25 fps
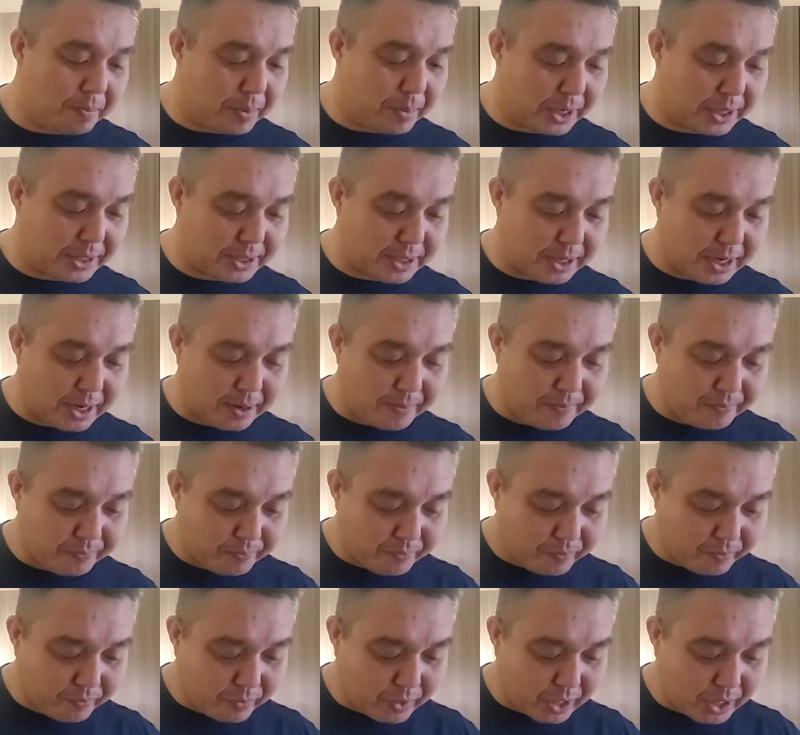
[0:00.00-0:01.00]
But um,
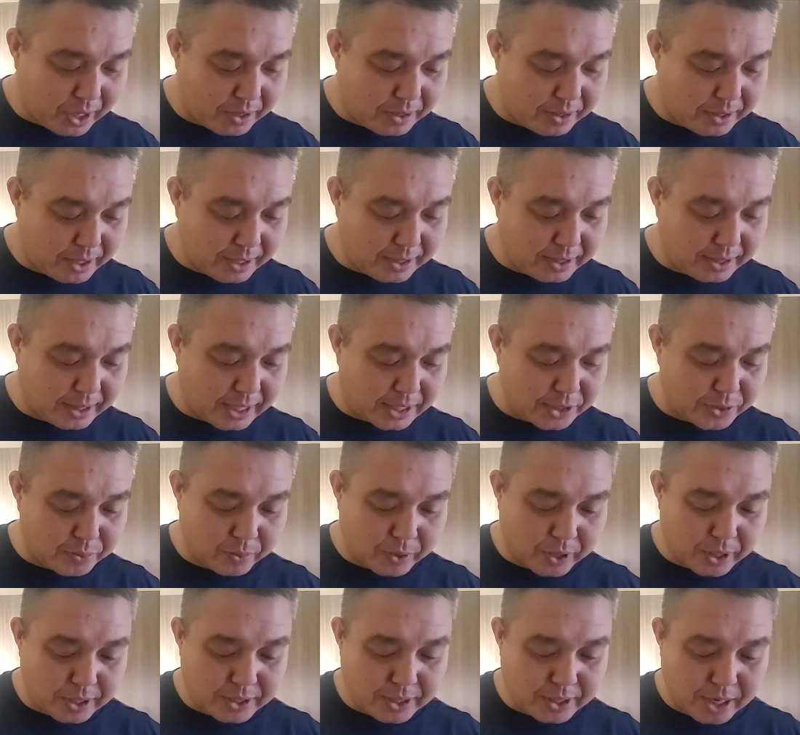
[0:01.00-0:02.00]

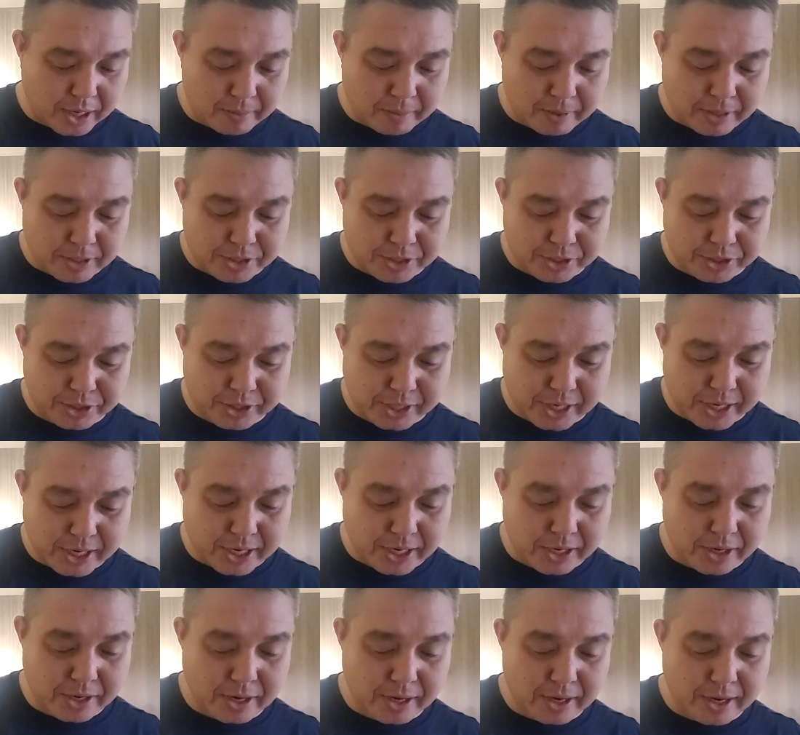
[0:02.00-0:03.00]
nonetheless, we're going to talk about
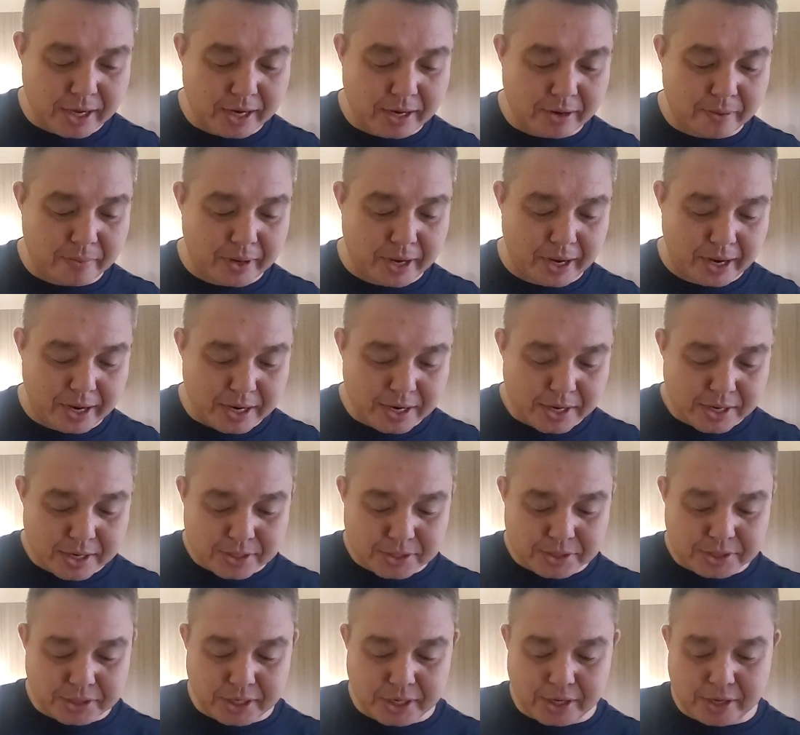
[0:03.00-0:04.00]
Shanna Young anyway.
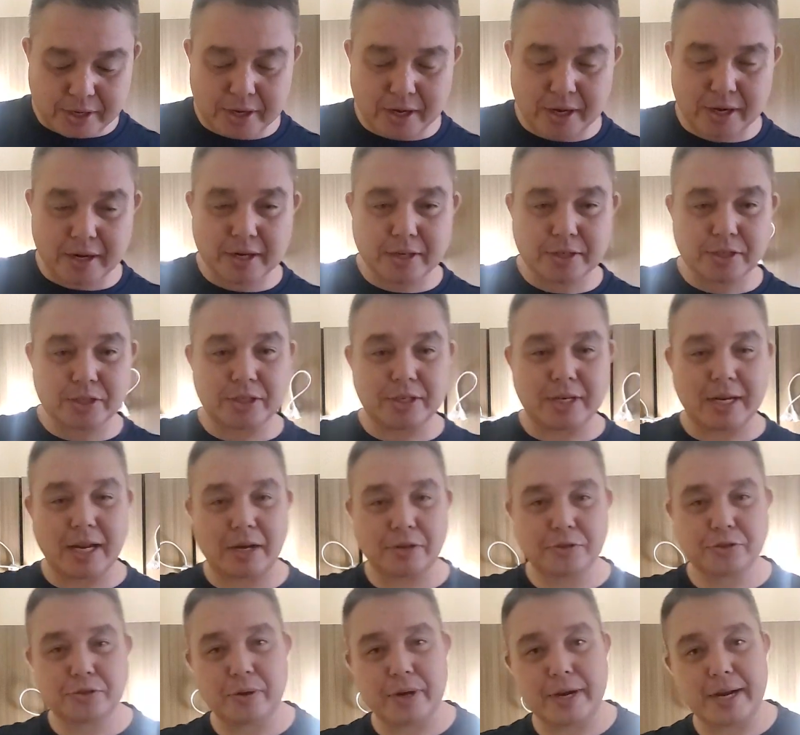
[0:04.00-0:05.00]
Shanna Young
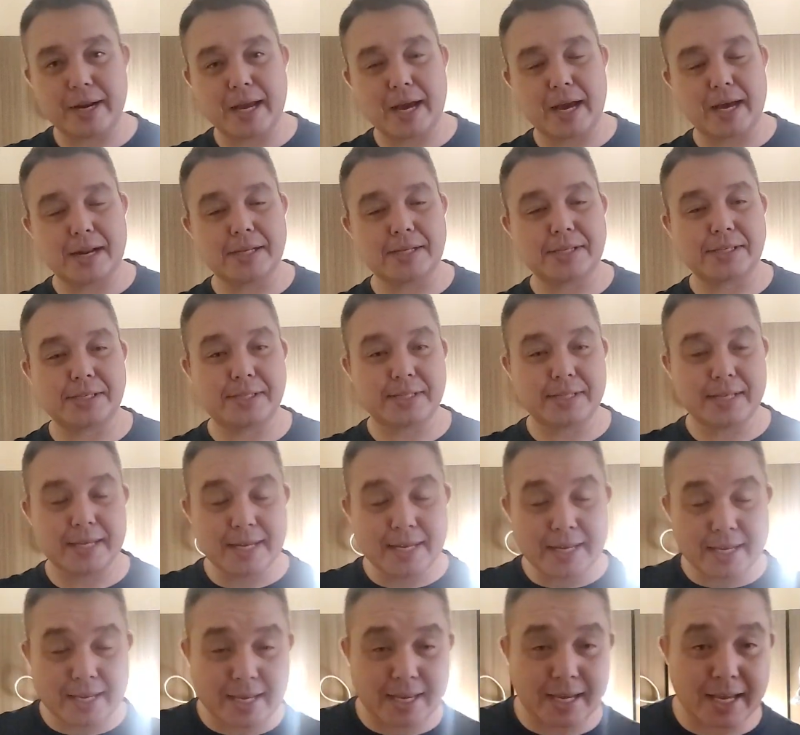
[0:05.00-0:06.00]
now training out of
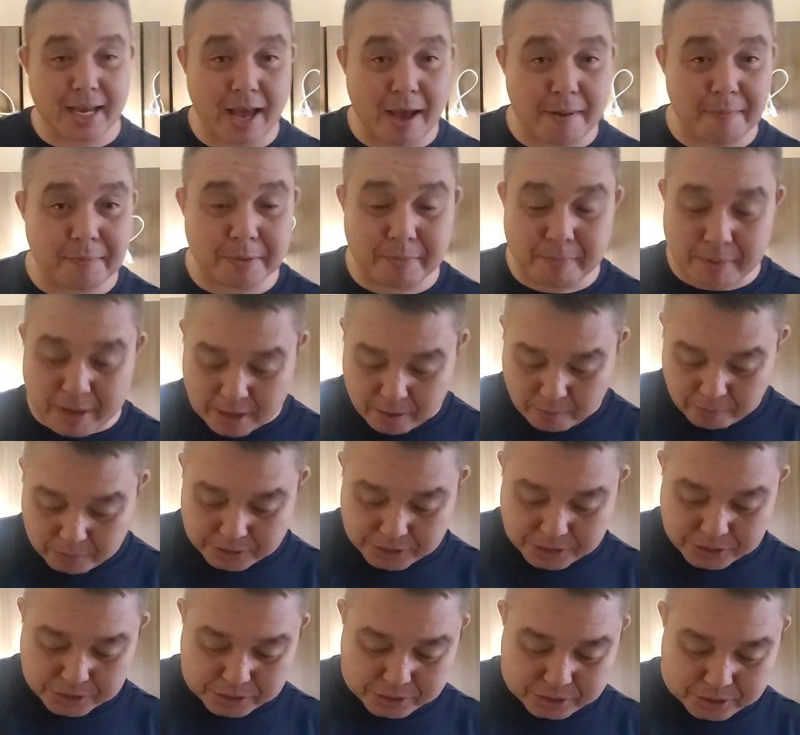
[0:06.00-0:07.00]
Syndicate MMA,
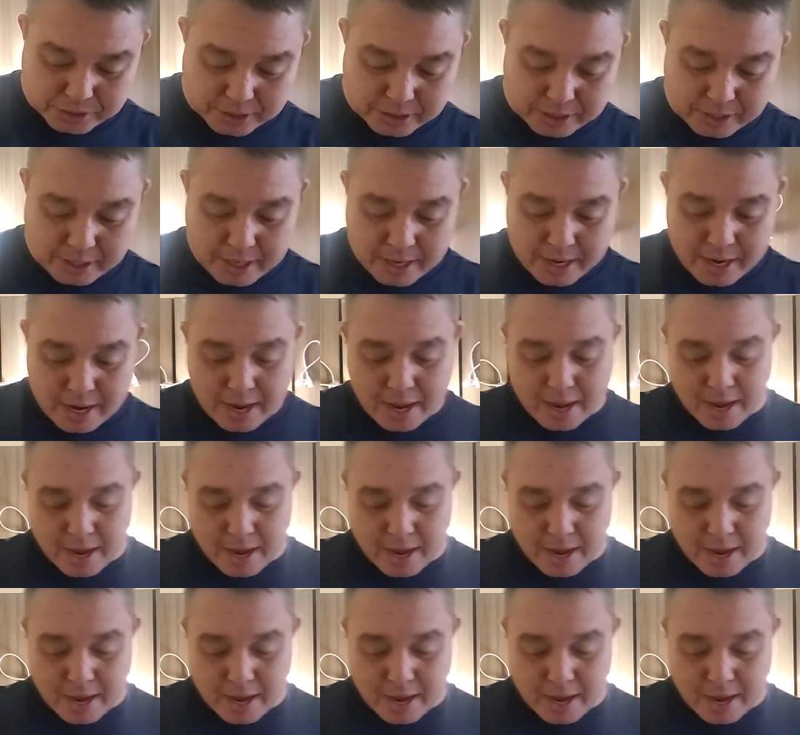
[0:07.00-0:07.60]
which is good.